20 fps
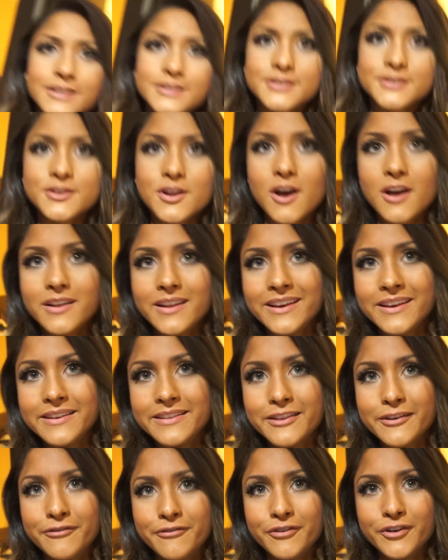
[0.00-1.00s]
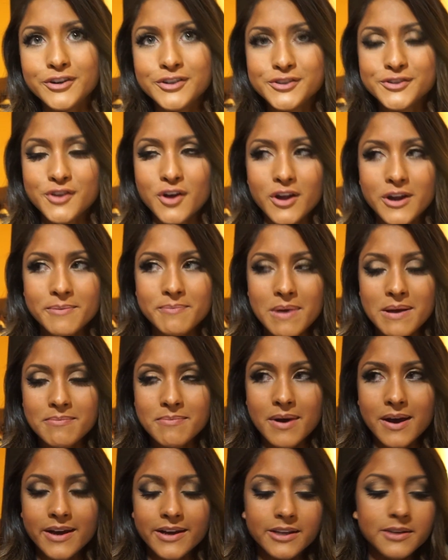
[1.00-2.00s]
it's not like the first thought in my
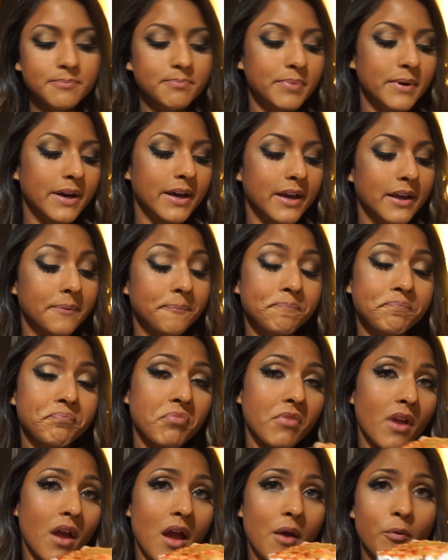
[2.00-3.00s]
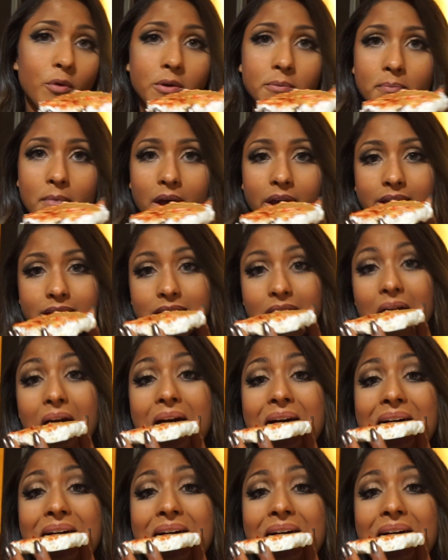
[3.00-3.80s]
mind, but I wouldn't mind.